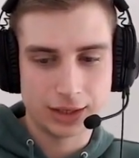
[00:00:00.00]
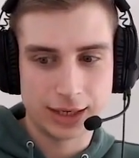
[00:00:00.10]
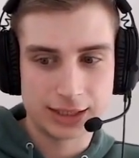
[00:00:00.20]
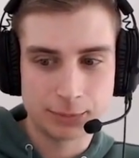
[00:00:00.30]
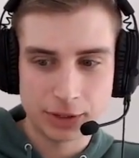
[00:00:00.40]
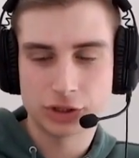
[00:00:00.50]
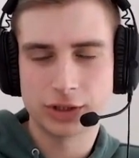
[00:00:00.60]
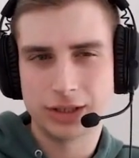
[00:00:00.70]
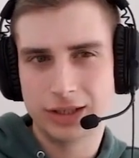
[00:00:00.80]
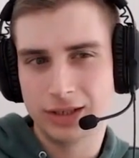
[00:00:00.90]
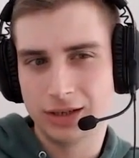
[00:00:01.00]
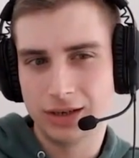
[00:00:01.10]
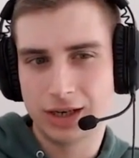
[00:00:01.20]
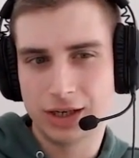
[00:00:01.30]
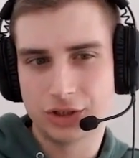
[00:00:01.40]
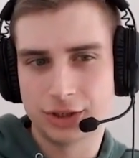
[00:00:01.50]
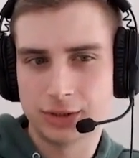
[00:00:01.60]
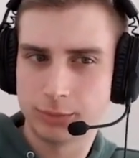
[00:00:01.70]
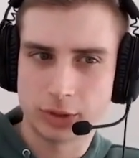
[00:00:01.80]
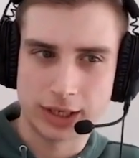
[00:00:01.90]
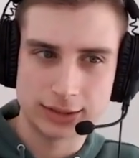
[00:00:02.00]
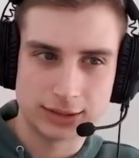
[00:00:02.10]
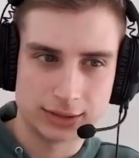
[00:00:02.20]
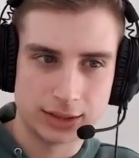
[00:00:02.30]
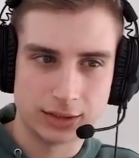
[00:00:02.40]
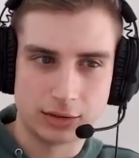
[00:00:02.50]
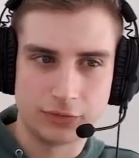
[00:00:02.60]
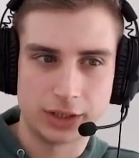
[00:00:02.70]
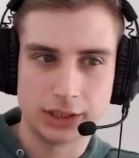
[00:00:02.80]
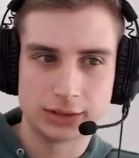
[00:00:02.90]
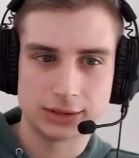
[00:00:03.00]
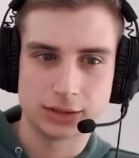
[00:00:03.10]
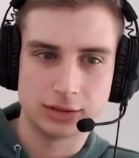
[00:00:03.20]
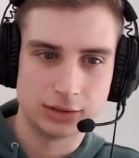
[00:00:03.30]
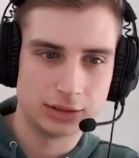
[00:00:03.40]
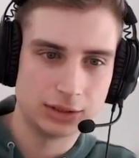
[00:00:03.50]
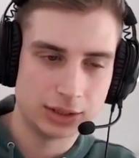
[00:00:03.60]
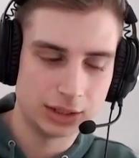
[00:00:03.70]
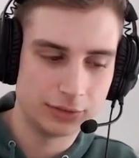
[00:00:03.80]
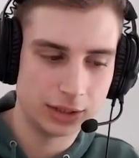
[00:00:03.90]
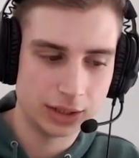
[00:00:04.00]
especially in large enterprises that are very security heavy,